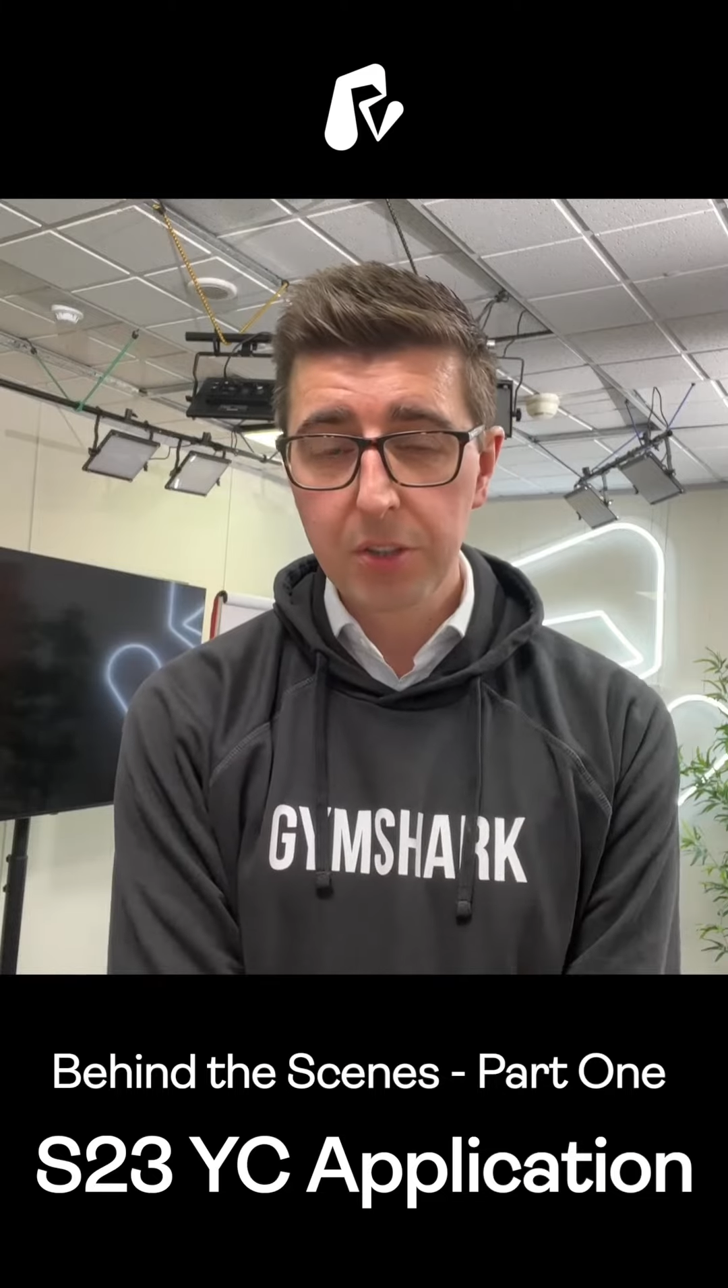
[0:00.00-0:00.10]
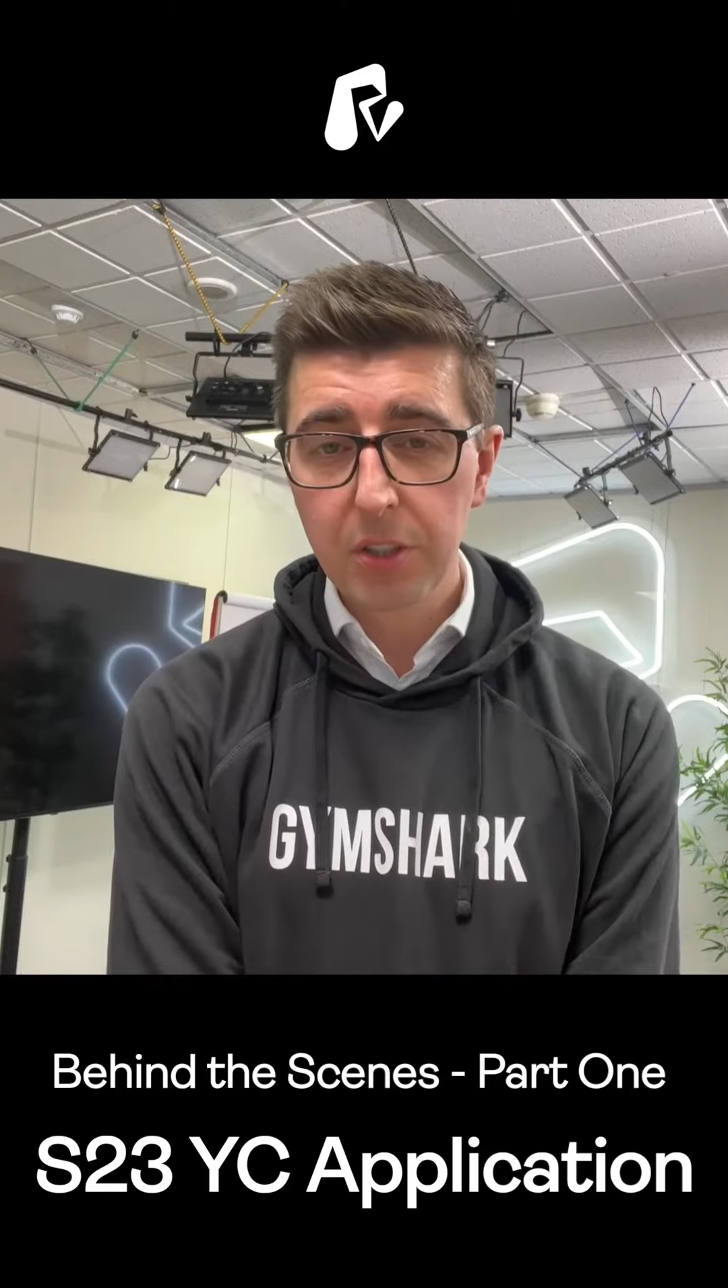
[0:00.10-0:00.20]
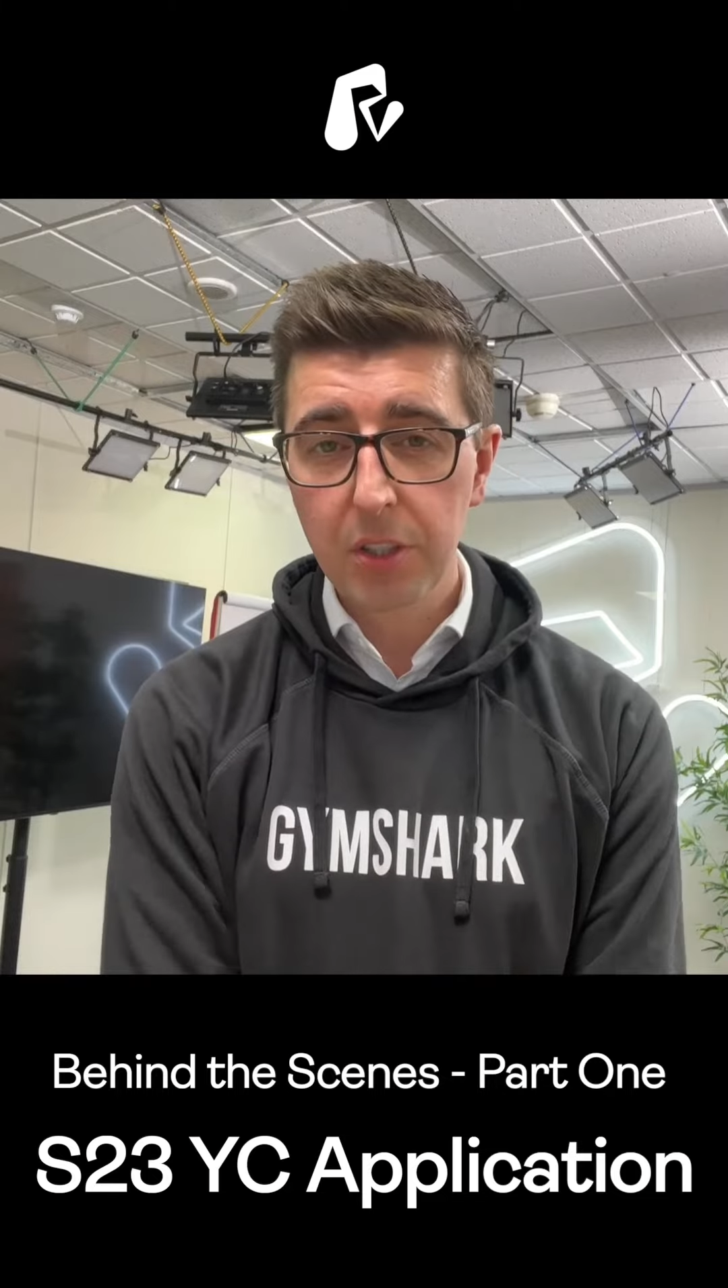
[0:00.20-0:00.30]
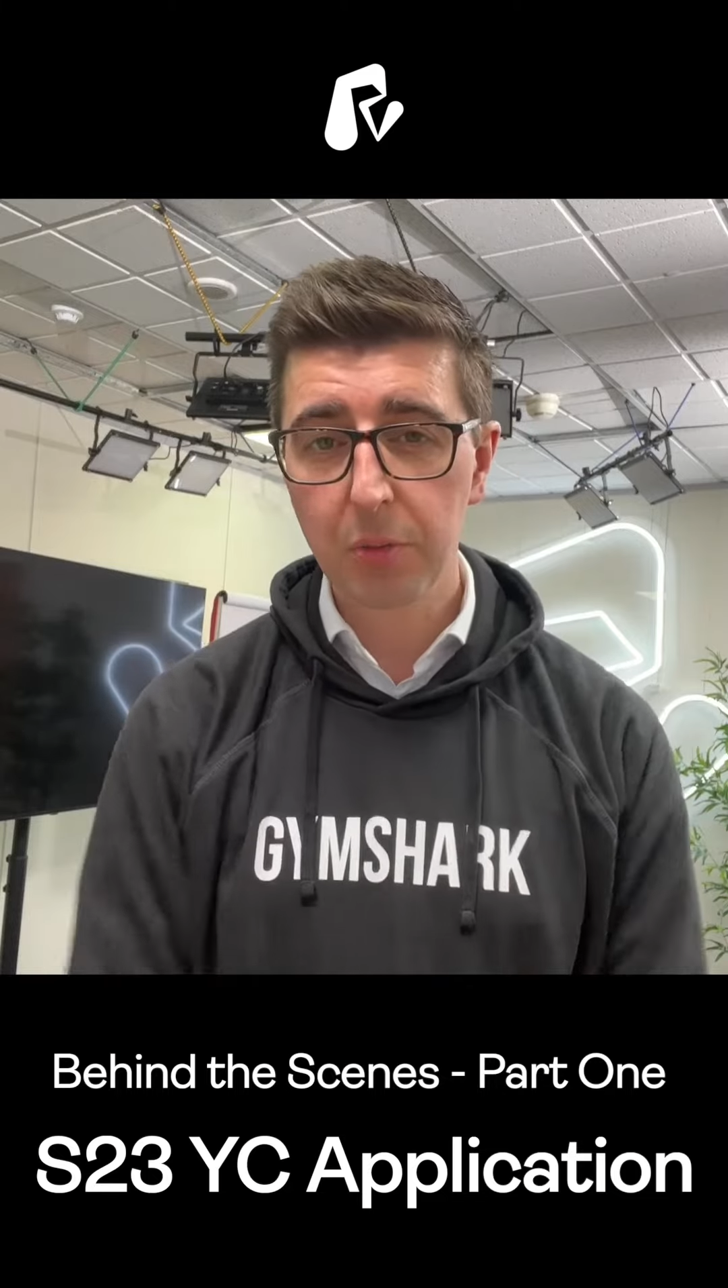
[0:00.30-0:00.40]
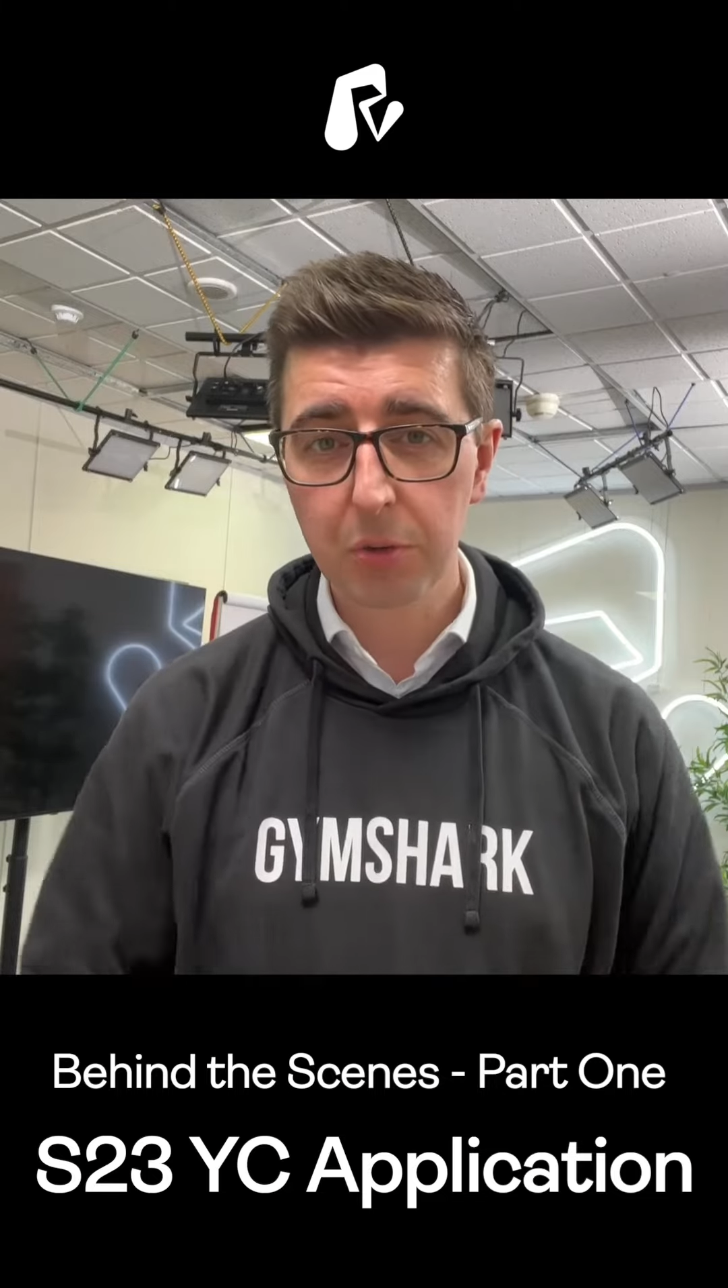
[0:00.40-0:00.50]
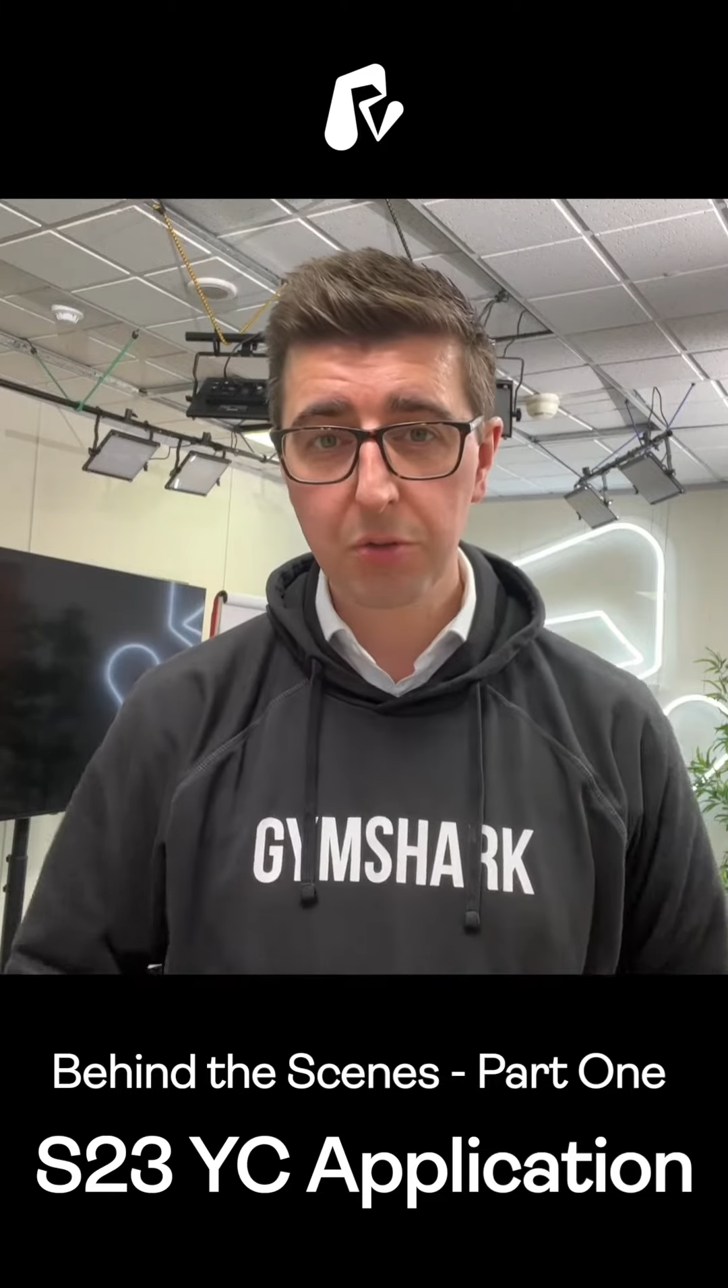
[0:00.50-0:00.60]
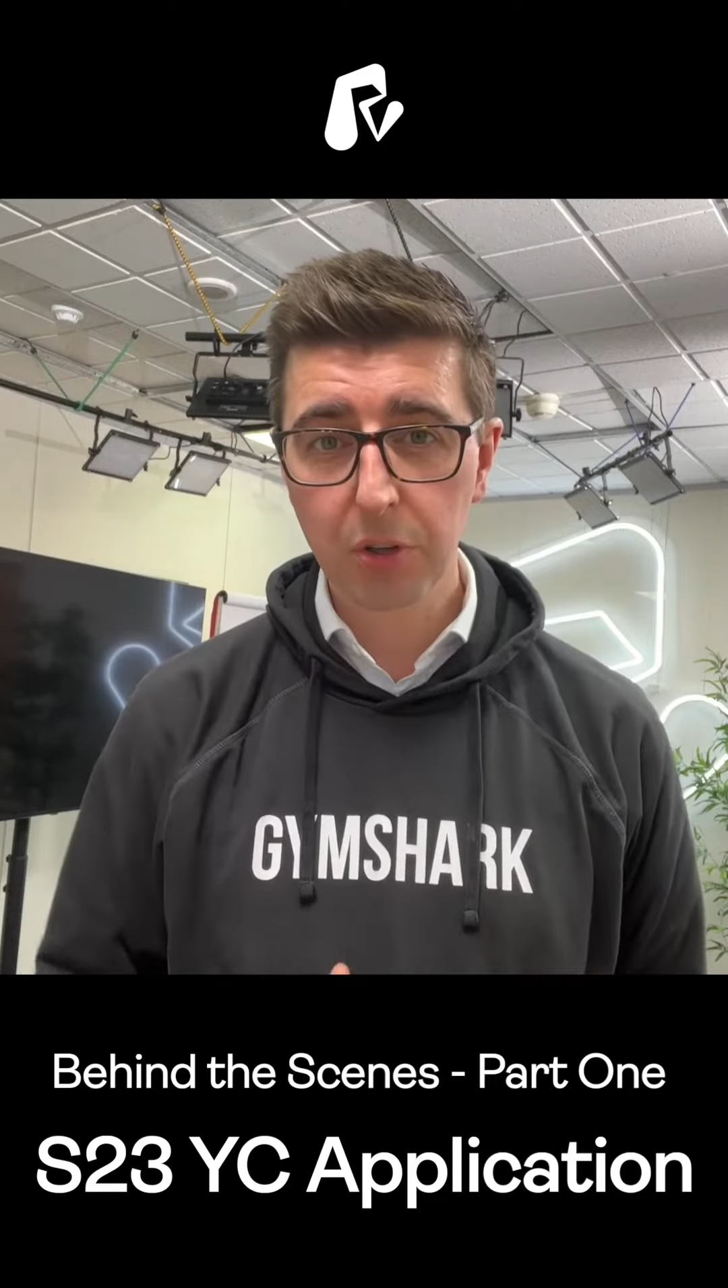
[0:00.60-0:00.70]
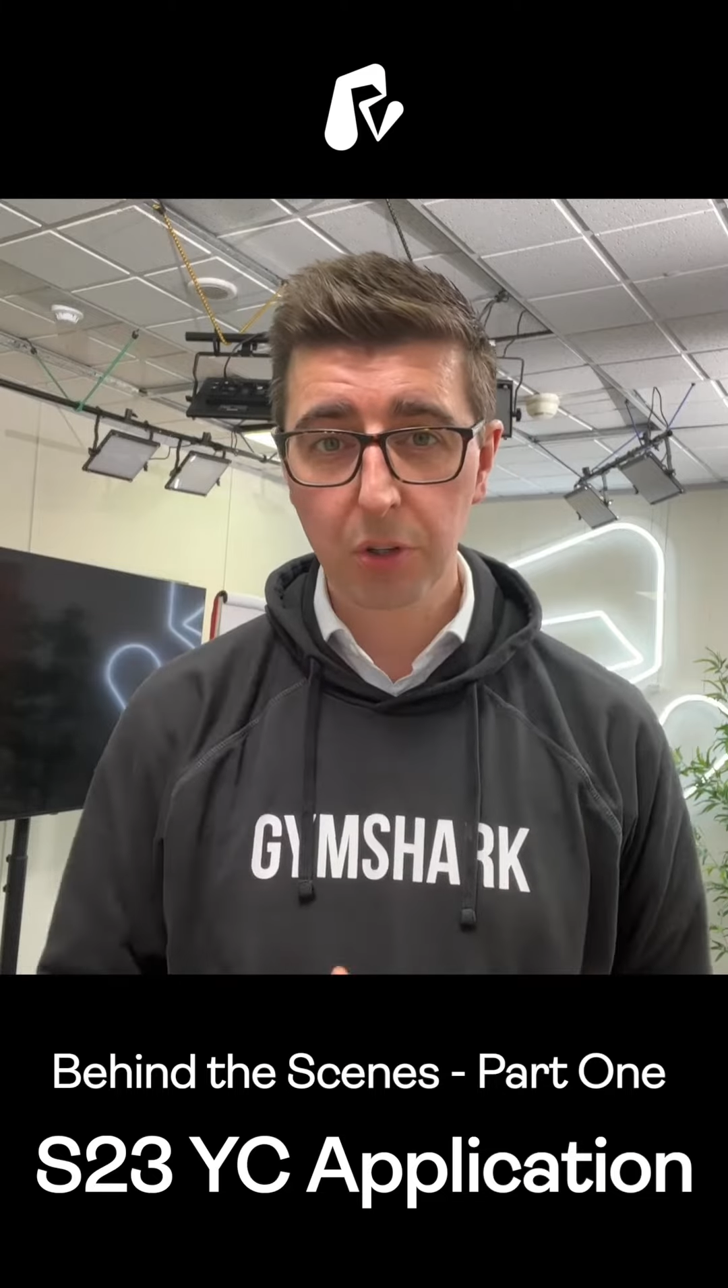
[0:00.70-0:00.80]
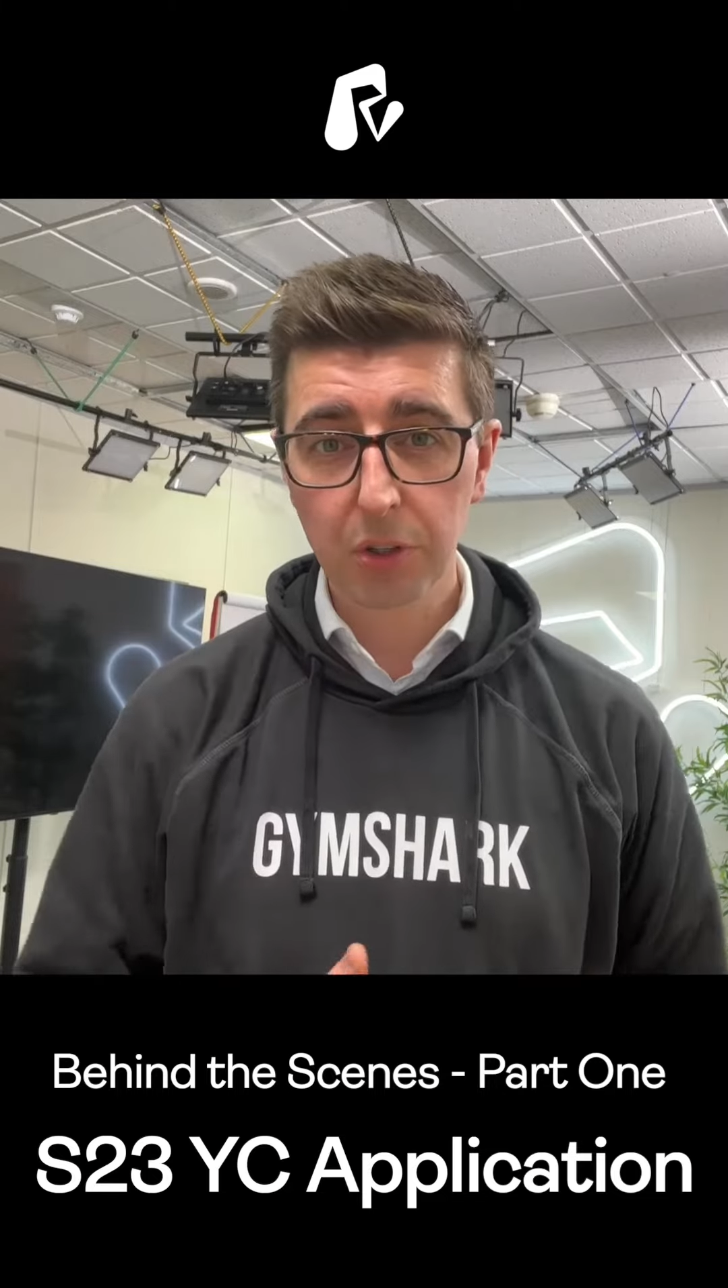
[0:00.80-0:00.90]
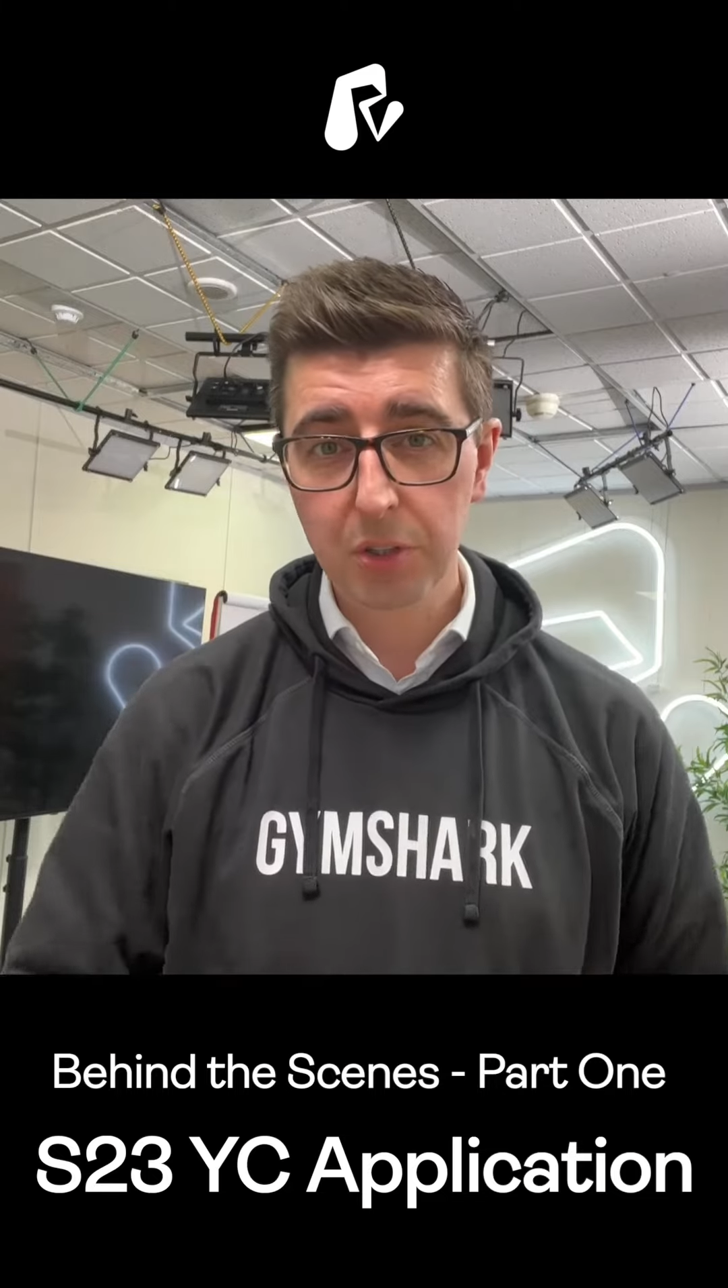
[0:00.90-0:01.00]
do was
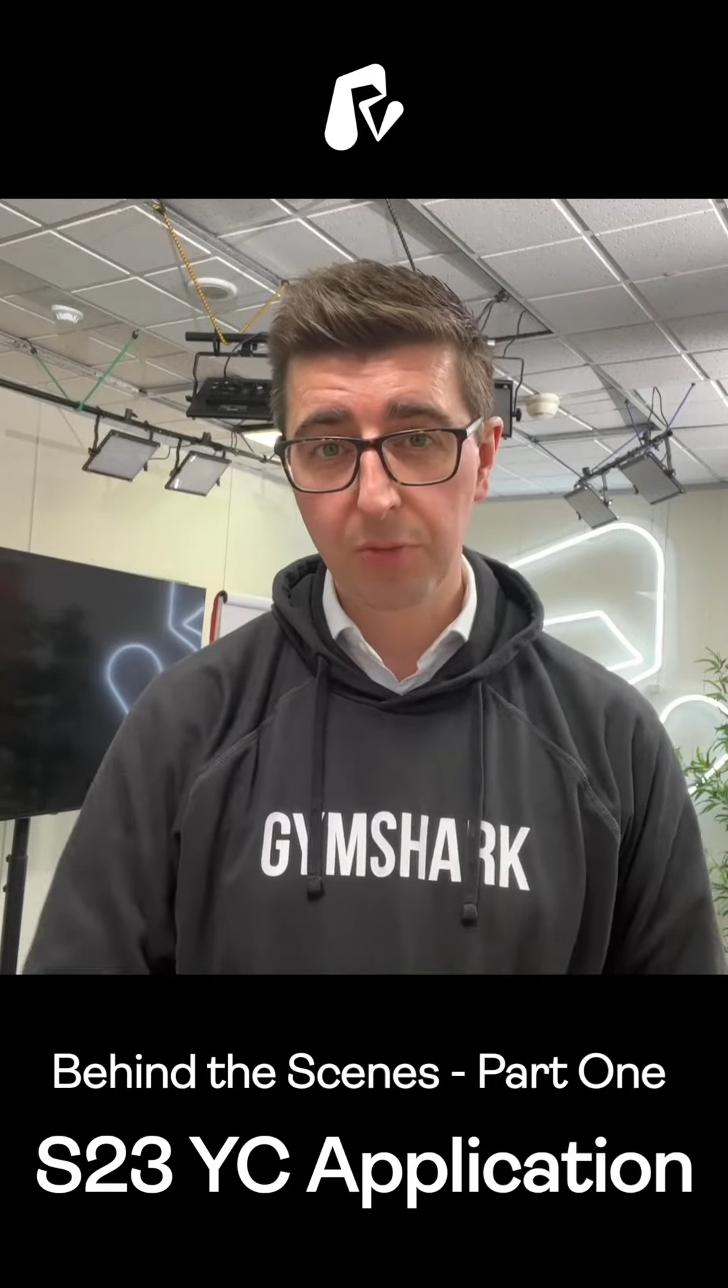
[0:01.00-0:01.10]
record some